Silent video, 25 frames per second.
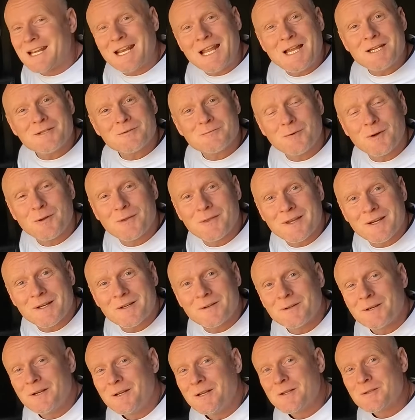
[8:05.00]
last one
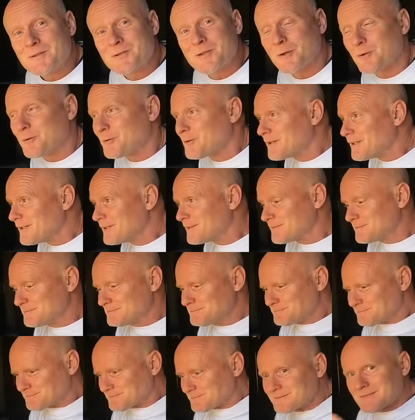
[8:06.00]
there, so
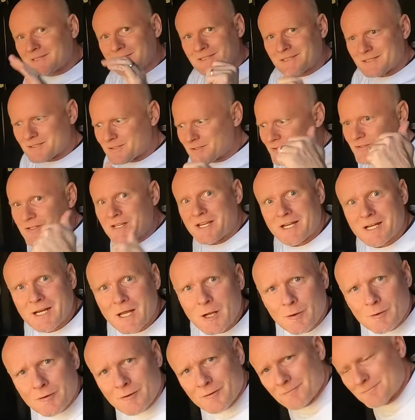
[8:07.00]
let's check it
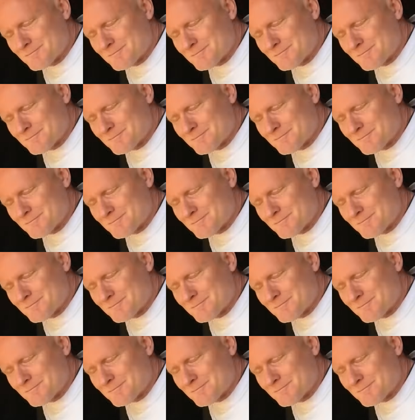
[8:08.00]
out.